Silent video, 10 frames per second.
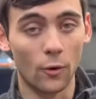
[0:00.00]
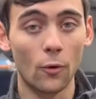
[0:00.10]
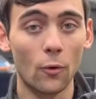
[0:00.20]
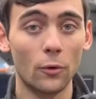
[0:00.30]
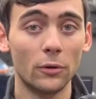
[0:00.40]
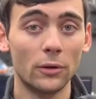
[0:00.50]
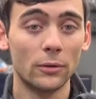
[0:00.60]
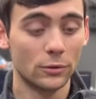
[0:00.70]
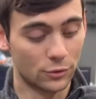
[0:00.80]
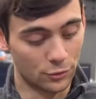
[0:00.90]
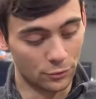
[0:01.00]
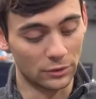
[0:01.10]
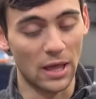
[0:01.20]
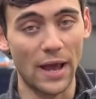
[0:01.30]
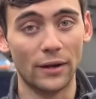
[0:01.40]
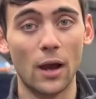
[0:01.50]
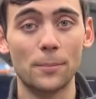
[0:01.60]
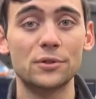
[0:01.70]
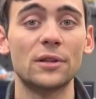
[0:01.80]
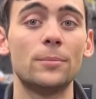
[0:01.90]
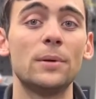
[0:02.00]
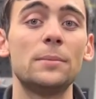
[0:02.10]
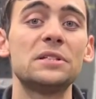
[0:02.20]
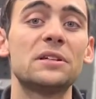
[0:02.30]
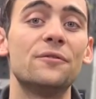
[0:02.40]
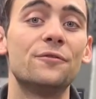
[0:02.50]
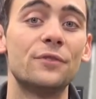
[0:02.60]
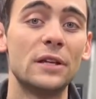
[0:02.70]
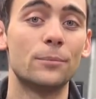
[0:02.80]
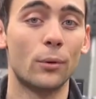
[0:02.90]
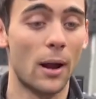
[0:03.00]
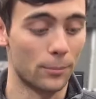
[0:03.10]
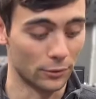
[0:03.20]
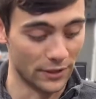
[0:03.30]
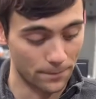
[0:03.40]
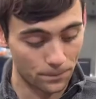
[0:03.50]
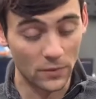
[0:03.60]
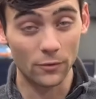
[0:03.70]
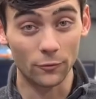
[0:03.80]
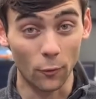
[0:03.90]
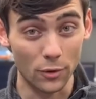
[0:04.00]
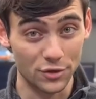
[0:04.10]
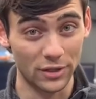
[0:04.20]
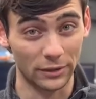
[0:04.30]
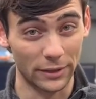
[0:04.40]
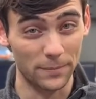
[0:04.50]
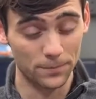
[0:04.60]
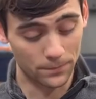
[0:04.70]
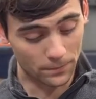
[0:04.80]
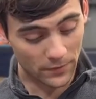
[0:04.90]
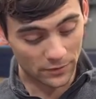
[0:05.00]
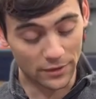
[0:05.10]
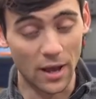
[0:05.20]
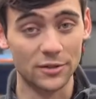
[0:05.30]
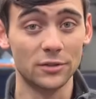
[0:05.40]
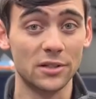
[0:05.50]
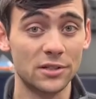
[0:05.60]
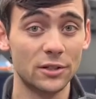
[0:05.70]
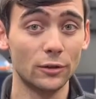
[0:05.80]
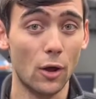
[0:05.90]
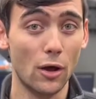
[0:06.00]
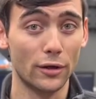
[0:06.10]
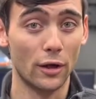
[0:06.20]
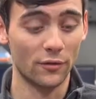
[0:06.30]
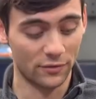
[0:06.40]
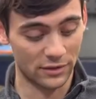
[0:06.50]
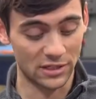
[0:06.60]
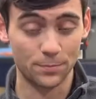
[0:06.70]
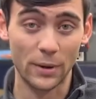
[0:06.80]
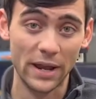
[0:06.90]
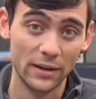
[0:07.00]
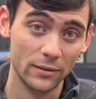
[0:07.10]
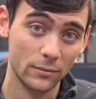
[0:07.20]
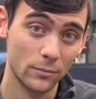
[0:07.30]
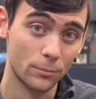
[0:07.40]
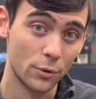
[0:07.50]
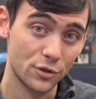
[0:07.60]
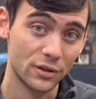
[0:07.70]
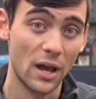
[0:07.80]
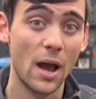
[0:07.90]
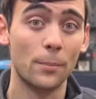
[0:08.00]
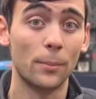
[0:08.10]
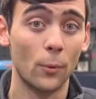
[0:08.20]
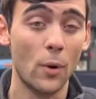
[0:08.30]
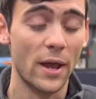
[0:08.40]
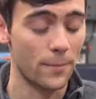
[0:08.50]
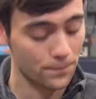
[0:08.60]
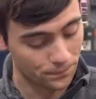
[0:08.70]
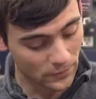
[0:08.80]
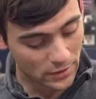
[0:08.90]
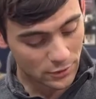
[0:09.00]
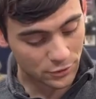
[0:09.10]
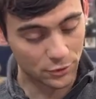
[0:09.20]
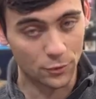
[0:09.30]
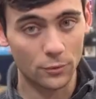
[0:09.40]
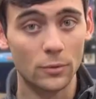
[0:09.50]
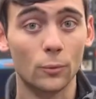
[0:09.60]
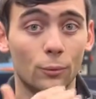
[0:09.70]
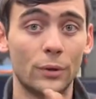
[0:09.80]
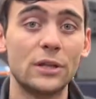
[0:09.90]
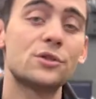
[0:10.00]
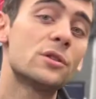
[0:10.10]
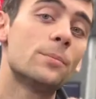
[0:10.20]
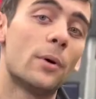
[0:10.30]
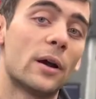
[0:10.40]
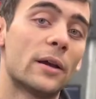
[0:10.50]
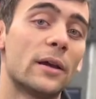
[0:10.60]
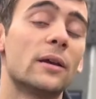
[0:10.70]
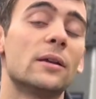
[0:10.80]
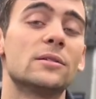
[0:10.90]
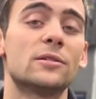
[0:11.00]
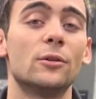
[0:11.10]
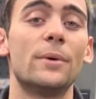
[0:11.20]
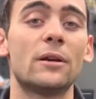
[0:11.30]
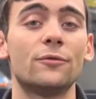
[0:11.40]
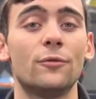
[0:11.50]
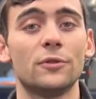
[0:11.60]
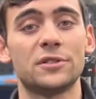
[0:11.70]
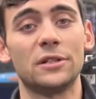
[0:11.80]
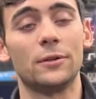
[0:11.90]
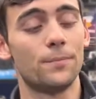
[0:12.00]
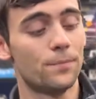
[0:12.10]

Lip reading: hole to line up so that the BBs can feed properly. Fortunately, the nozzle is still long enough, despite pushing the hop-up away, to reach the bucking and still make a full seal.